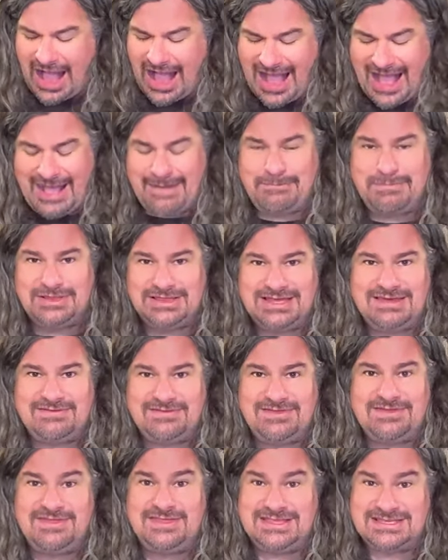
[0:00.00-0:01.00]
I
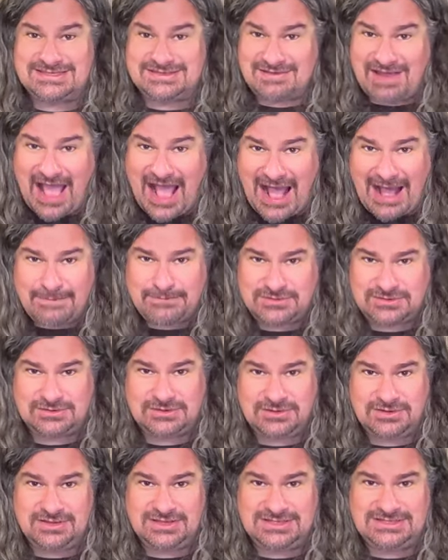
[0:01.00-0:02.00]
believe this
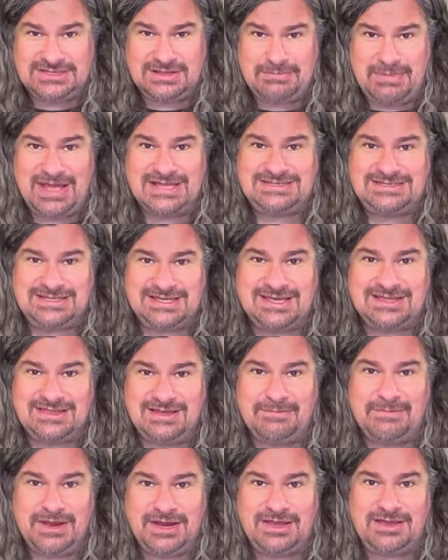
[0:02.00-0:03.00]
absolutely is the best thing
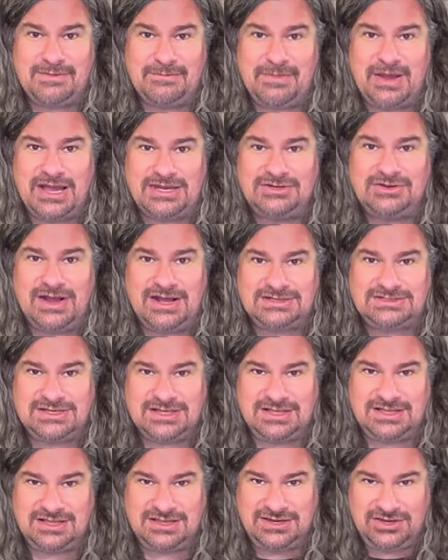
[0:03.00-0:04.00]
that money can buy to
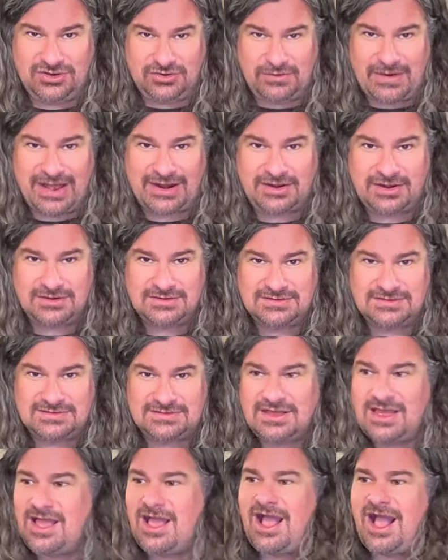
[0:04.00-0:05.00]
actually clean your
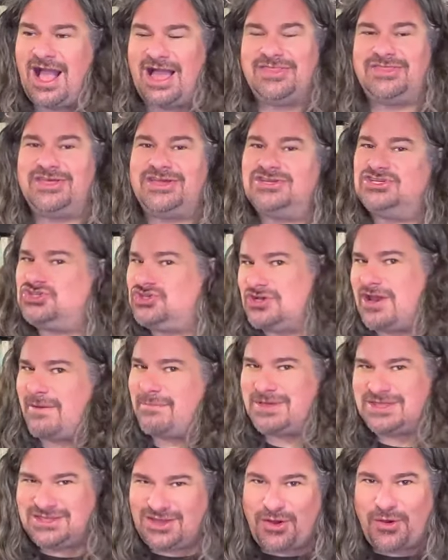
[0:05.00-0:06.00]
records. I think it should
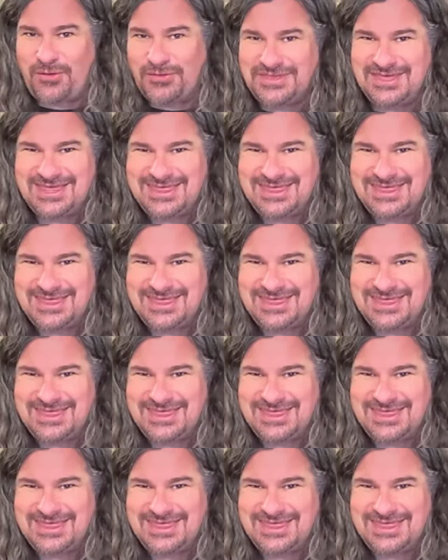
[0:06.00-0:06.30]
not be the only